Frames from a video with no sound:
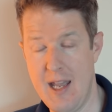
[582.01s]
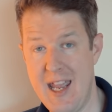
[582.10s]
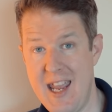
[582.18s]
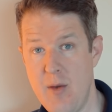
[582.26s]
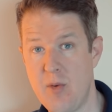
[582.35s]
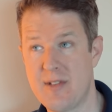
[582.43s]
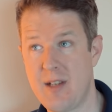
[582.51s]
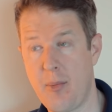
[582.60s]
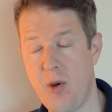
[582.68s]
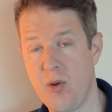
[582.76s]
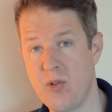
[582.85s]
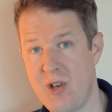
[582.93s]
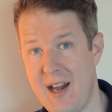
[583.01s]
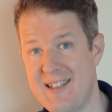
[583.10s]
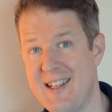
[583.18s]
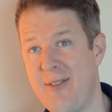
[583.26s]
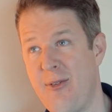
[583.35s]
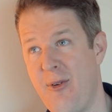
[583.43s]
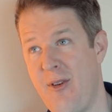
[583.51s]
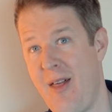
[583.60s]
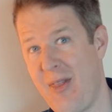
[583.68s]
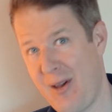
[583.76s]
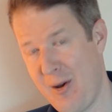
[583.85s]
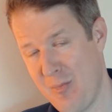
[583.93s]
He was subcontracting for
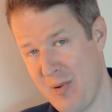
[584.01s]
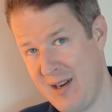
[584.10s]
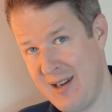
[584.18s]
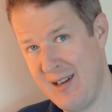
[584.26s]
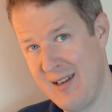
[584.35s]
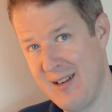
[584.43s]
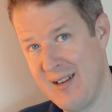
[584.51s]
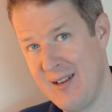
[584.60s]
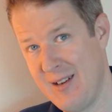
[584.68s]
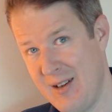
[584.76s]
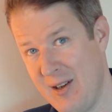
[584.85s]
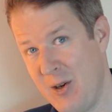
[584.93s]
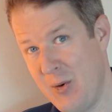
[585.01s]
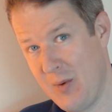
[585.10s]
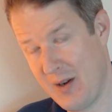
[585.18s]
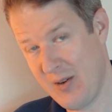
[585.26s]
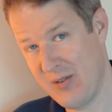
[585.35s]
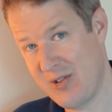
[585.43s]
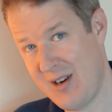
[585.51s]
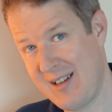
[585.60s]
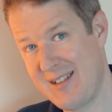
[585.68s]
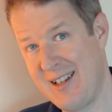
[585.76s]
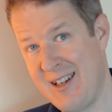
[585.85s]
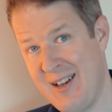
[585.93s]
another company who were
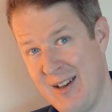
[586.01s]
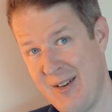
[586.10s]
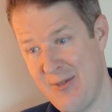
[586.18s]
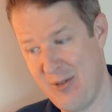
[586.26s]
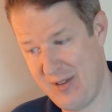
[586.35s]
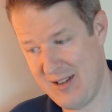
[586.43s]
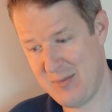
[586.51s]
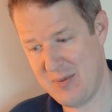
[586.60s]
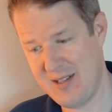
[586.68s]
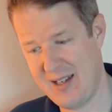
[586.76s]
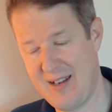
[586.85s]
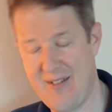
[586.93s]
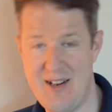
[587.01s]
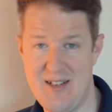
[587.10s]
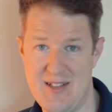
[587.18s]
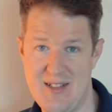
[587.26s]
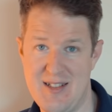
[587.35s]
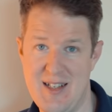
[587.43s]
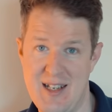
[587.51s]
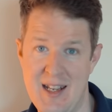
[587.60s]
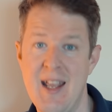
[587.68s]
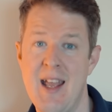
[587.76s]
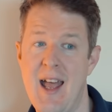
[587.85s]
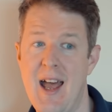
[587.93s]
contracting for this particular agency,
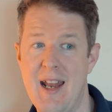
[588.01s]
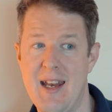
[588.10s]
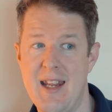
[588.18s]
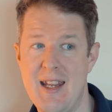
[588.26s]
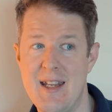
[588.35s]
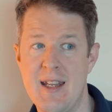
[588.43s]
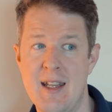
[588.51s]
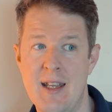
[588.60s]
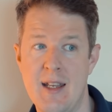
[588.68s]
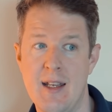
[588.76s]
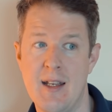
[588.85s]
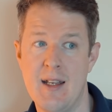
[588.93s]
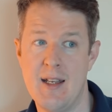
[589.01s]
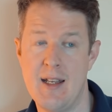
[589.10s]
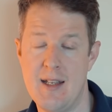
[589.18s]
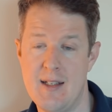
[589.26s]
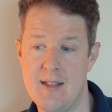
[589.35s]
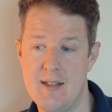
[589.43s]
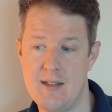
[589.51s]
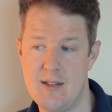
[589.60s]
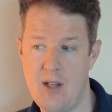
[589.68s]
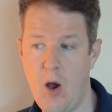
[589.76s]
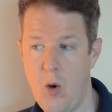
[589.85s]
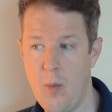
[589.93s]
and he
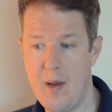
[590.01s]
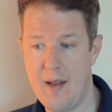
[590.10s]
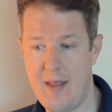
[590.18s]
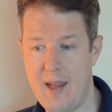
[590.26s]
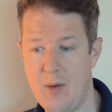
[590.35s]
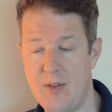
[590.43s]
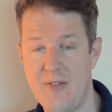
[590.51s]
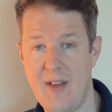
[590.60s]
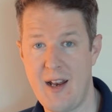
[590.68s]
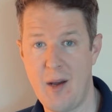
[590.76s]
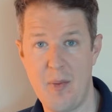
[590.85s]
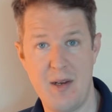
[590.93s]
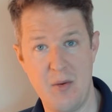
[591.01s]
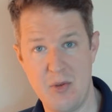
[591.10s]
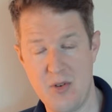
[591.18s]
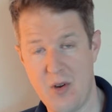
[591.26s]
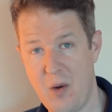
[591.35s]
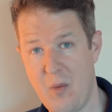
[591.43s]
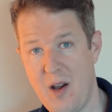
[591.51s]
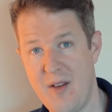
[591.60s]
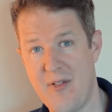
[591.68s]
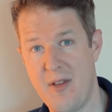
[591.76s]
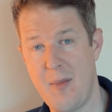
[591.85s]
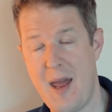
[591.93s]
told me that he was fed up and he was not going to work
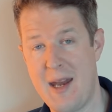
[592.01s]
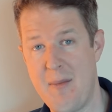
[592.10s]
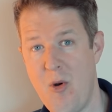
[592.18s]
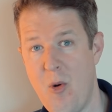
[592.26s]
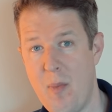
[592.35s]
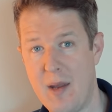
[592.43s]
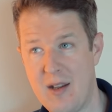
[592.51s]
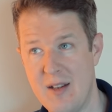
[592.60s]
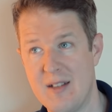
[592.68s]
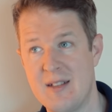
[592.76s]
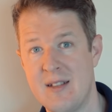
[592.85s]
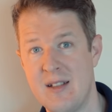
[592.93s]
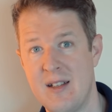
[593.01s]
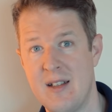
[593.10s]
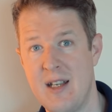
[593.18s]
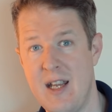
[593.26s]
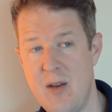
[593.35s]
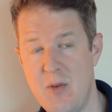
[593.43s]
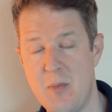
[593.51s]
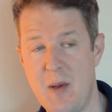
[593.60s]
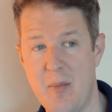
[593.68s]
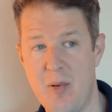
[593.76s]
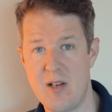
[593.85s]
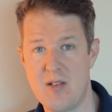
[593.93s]
for them anymore because he was
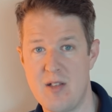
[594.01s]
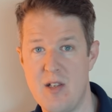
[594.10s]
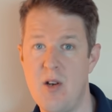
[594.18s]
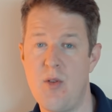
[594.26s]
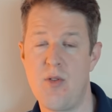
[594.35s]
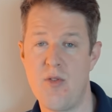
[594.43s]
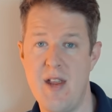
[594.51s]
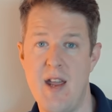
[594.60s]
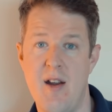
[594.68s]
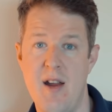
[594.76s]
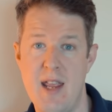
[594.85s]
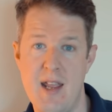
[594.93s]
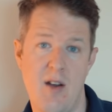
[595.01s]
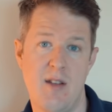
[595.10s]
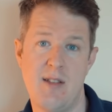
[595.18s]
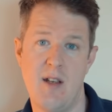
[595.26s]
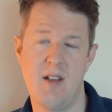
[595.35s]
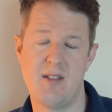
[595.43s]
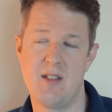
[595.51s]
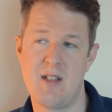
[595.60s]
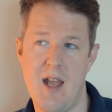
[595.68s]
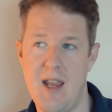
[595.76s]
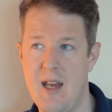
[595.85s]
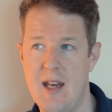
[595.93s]
being pressured to do 3 EICRs a
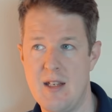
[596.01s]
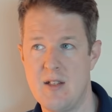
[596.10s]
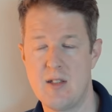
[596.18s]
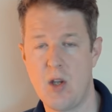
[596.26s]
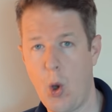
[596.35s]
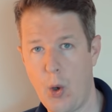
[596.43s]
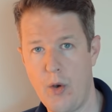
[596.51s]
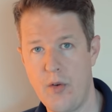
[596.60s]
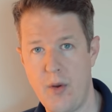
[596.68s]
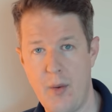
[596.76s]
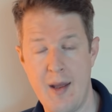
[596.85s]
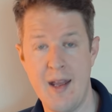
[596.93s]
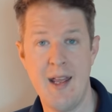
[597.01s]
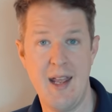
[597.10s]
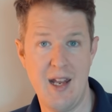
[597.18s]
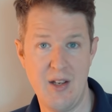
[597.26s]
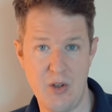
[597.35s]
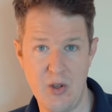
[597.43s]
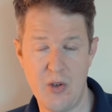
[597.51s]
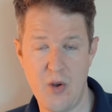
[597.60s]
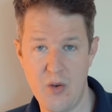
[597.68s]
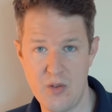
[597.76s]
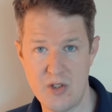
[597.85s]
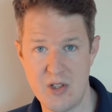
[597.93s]
day and he just couldn't do it in good
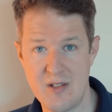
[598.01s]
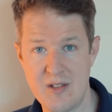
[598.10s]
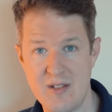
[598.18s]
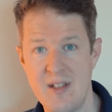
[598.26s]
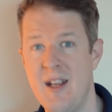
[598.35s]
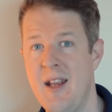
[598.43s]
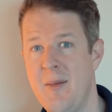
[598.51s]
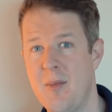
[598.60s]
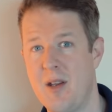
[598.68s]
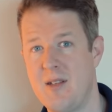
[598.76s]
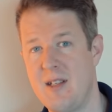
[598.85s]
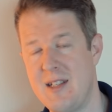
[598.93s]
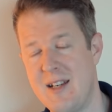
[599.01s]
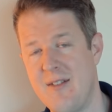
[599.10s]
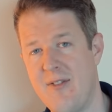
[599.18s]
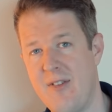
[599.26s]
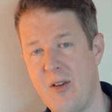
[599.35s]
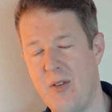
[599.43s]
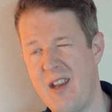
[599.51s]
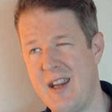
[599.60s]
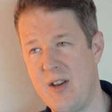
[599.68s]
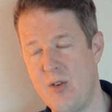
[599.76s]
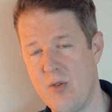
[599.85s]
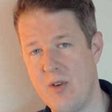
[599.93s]
conscience. because he didn't feel that he
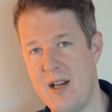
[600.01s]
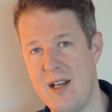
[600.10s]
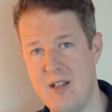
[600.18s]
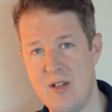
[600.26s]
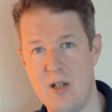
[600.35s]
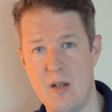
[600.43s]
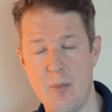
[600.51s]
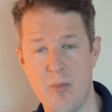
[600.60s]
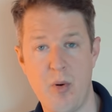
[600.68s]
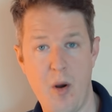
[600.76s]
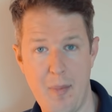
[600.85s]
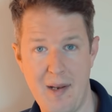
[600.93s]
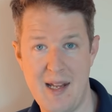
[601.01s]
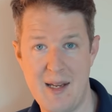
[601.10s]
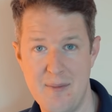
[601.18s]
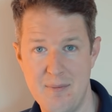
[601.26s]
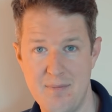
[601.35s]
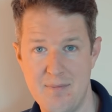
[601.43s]
could really do them properly.